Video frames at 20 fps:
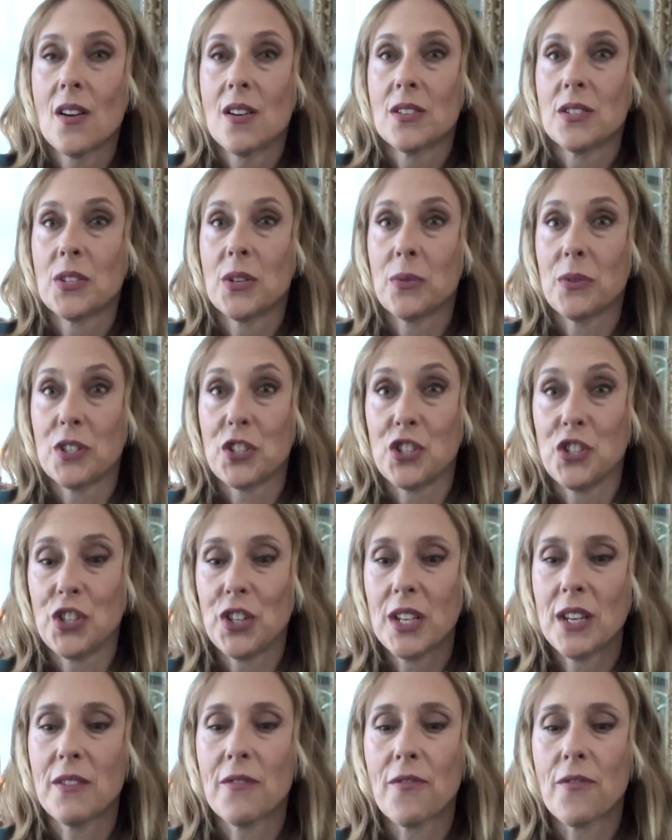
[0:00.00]
to
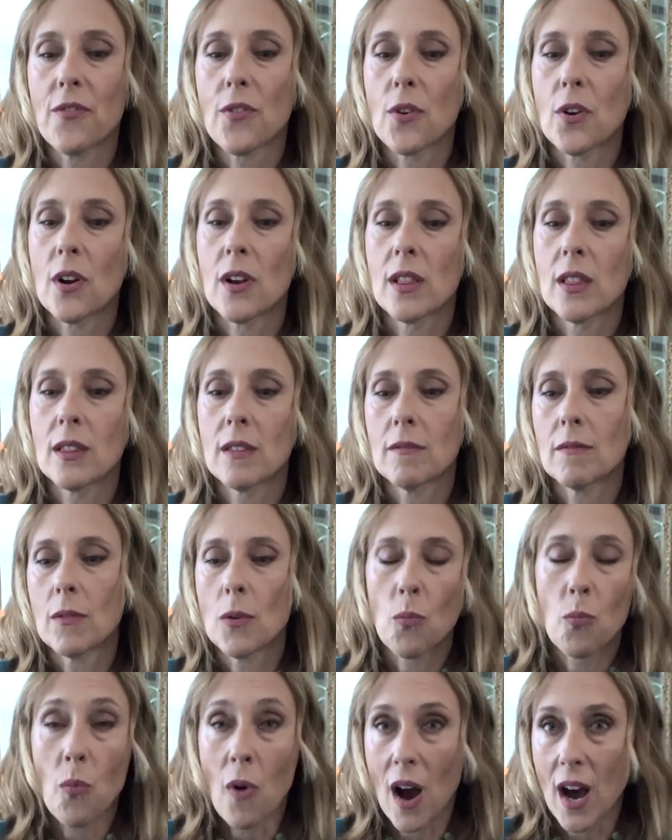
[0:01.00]
achieve for a
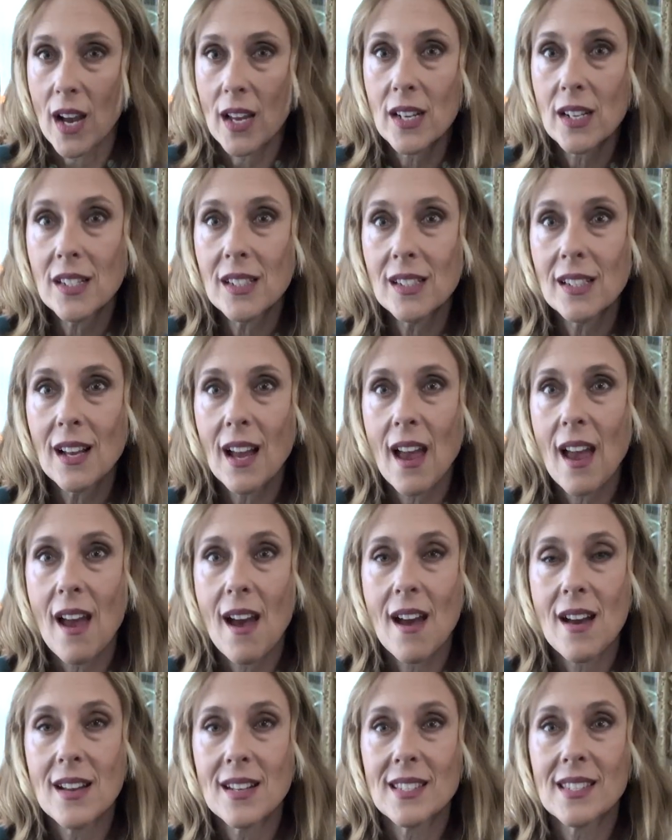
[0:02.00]
while
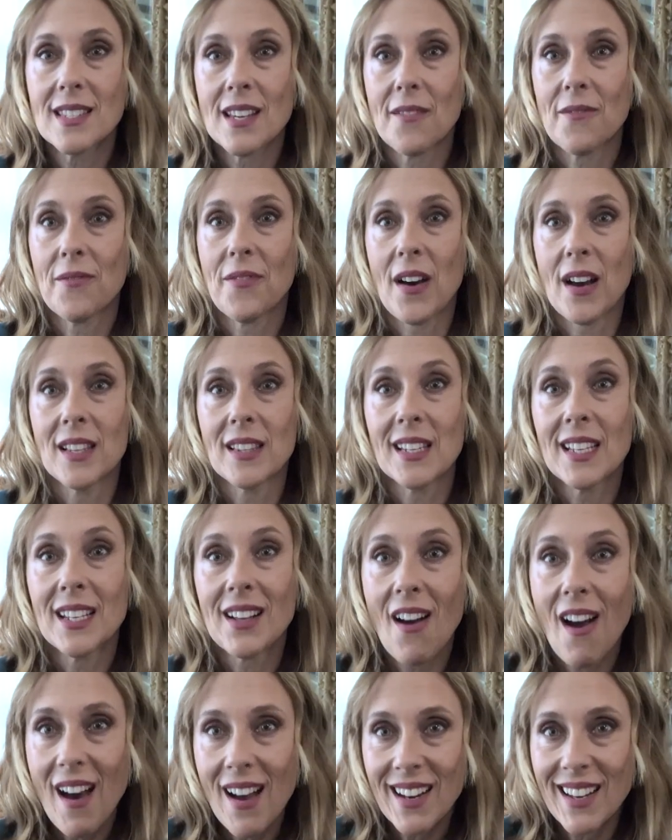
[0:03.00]
and finally
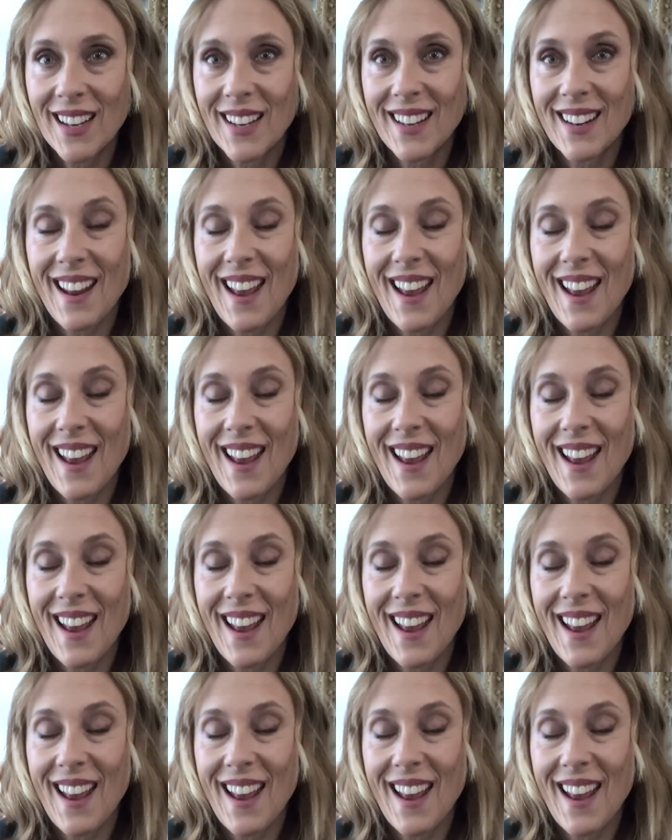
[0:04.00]
got it.